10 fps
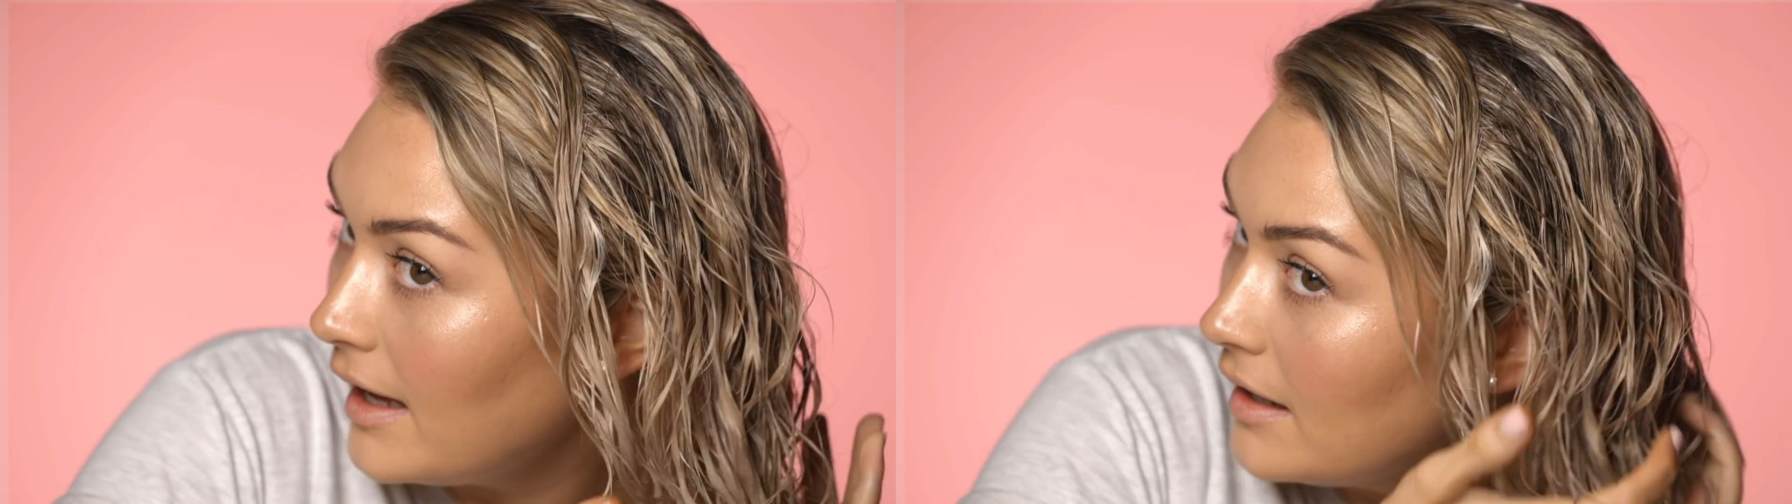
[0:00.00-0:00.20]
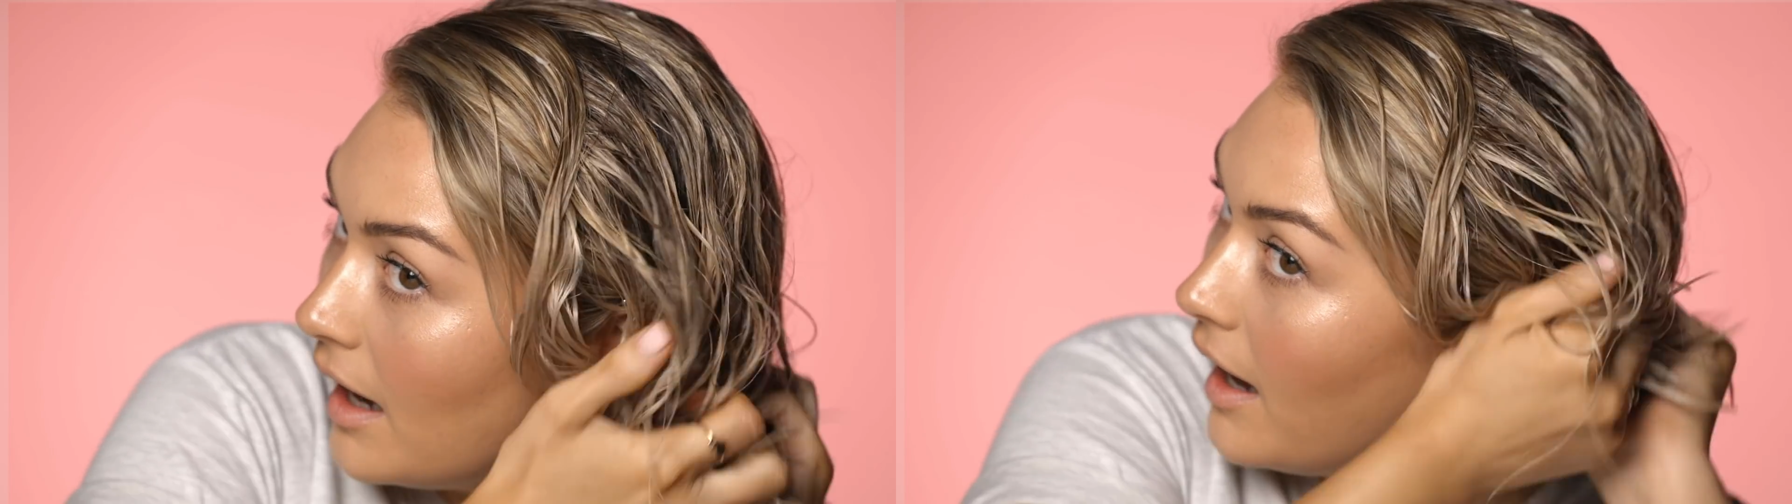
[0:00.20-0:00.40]

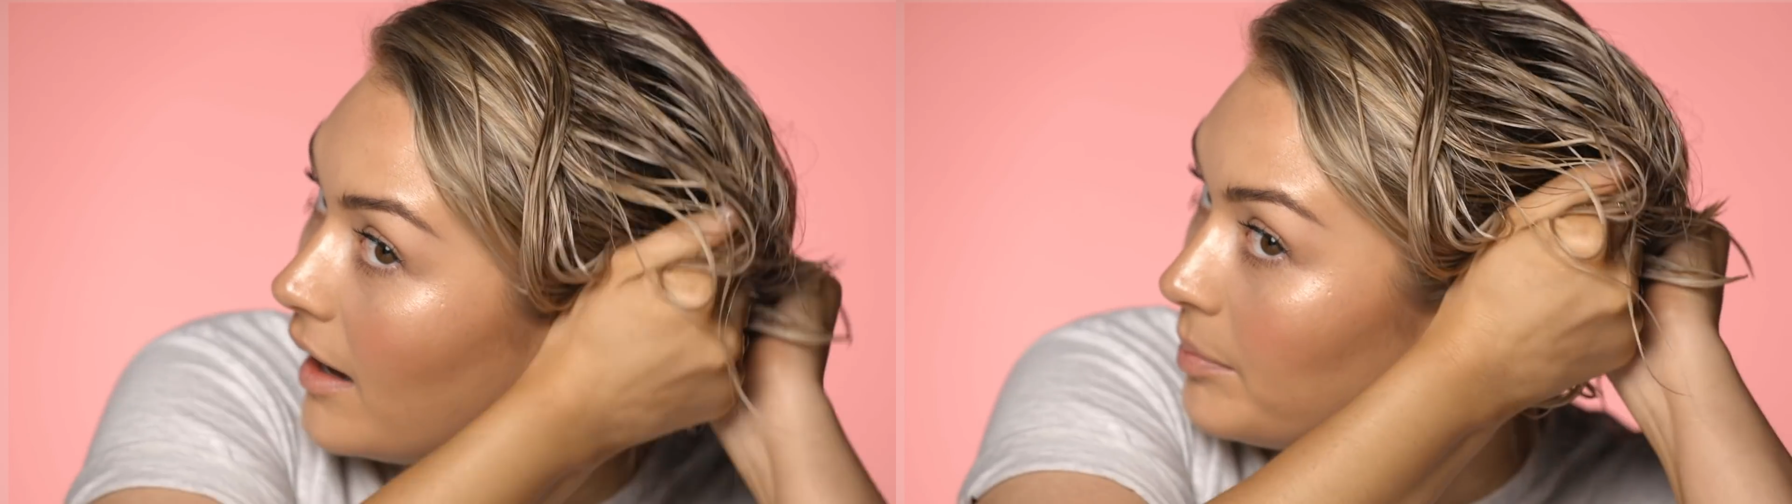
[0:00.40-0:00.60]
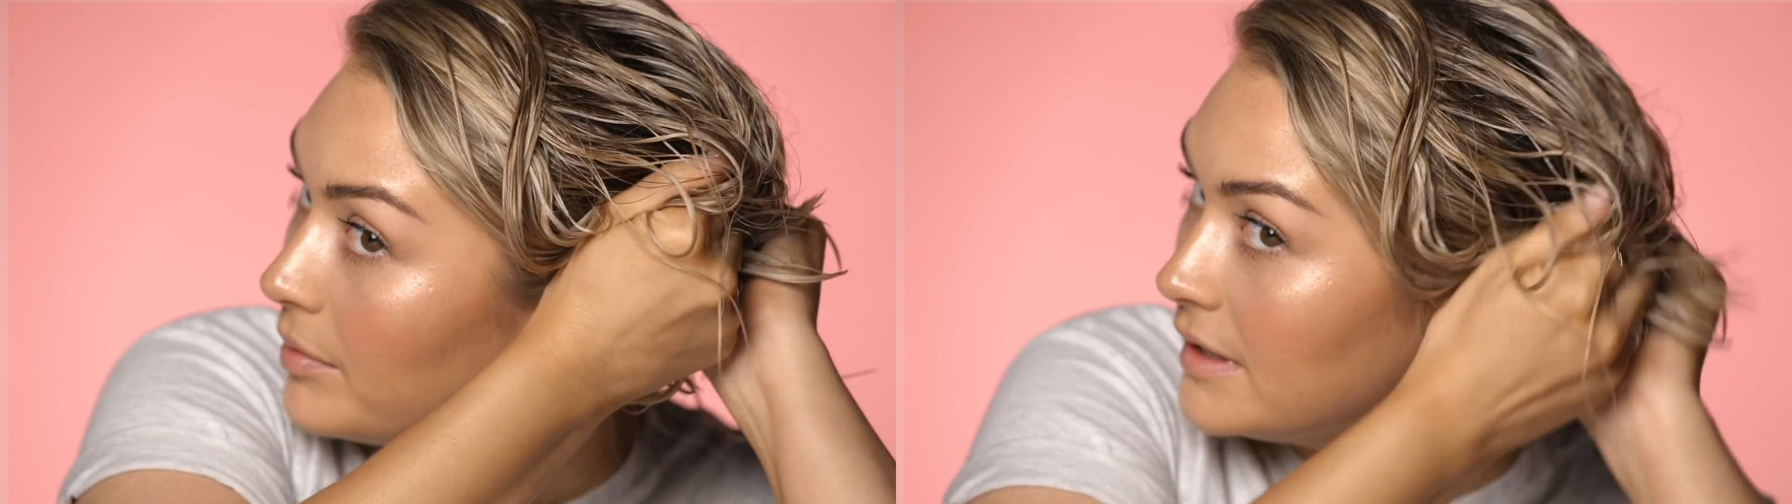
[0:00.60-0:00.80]
and
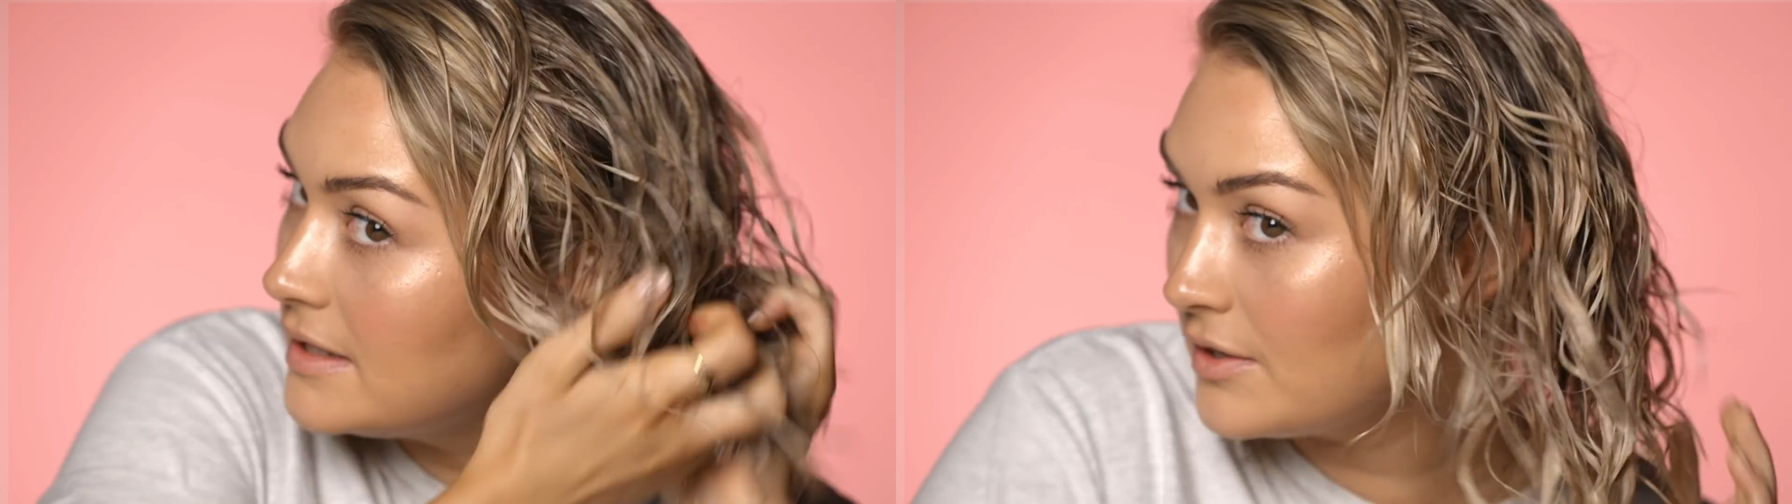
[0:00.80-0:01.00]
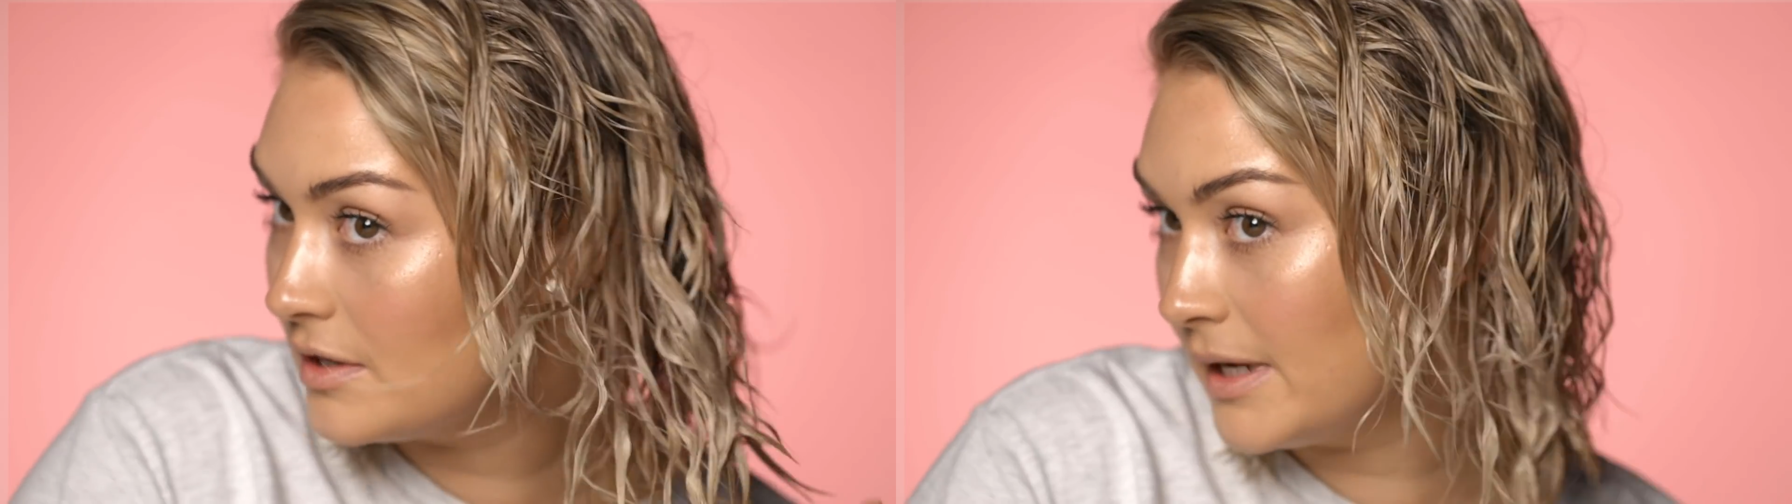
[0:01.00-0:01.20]

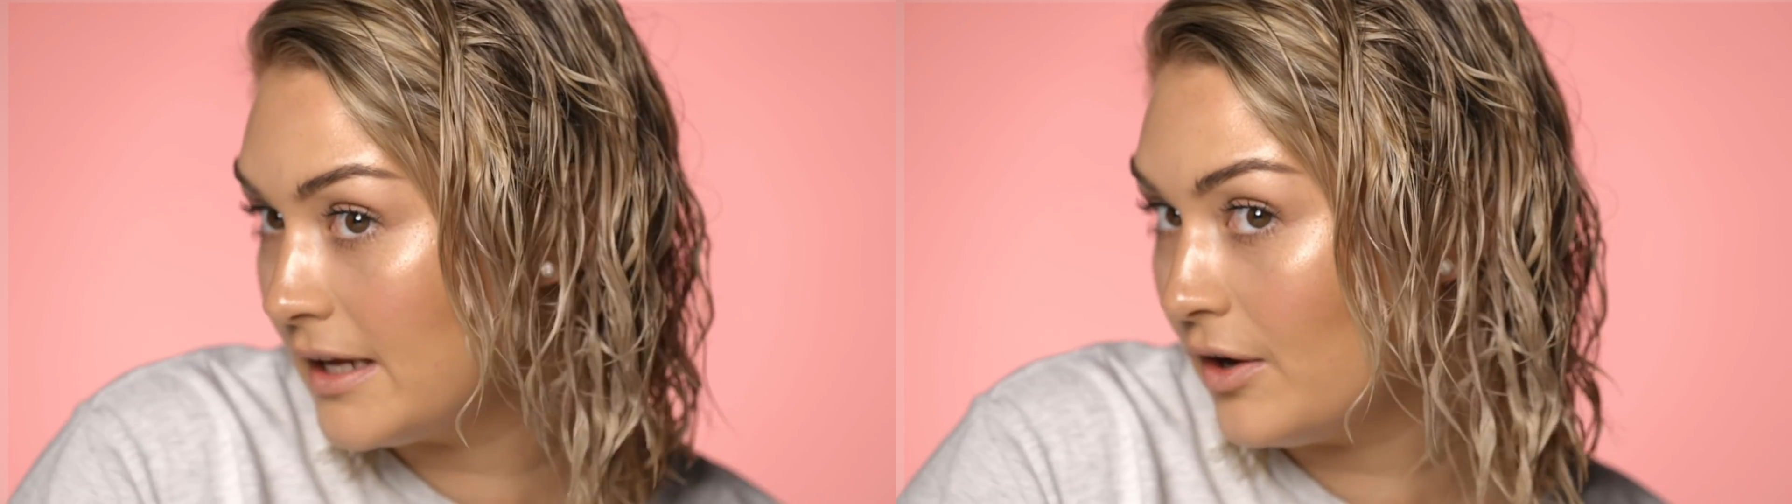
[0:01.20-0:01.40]
upwards so that my